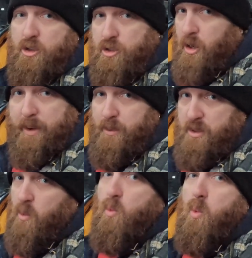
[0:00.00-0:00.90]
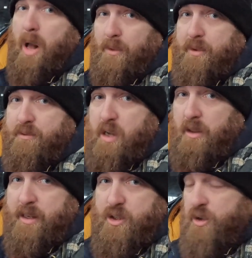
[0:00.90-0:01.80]
So he was a wealth of
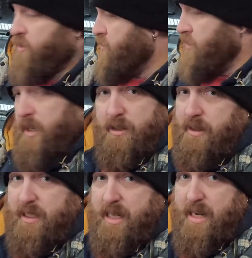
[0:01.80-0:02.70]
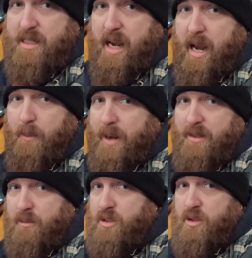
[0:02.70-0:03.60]
knowledge, really, really nice guy. We
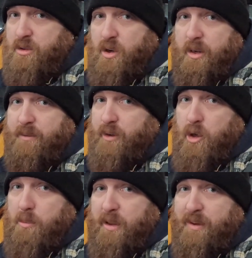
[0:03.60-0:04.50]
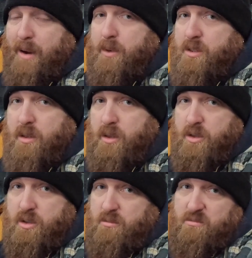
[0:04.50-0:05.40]
ended up stood talking for a couple of hours
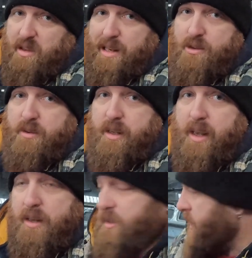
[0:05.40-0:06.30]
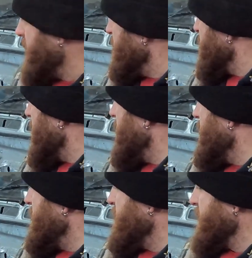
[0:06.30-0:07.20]
because Land Rover geeks.
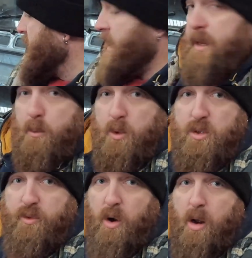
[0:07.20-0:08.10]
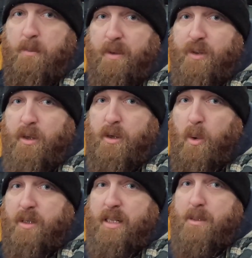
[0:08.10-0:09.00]
He was from, if you
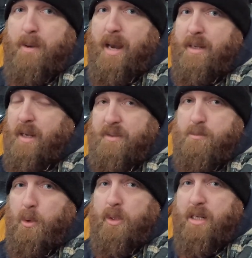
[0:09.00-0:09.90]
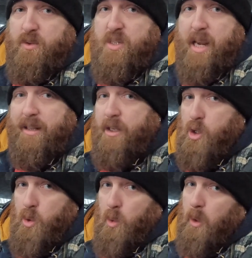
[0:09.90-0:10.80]
go on eBay and there's Bulkheads for sale in
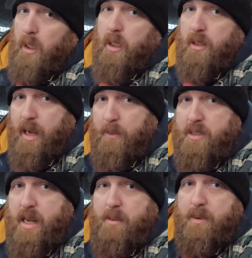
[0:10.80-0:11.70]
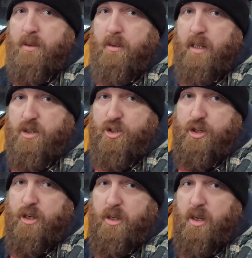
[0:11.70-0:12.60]
Goole, that was him. That's
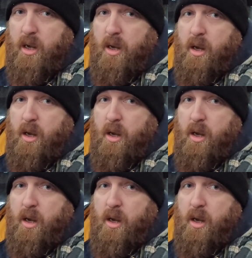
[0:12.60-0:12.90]
G-O-O-L-E.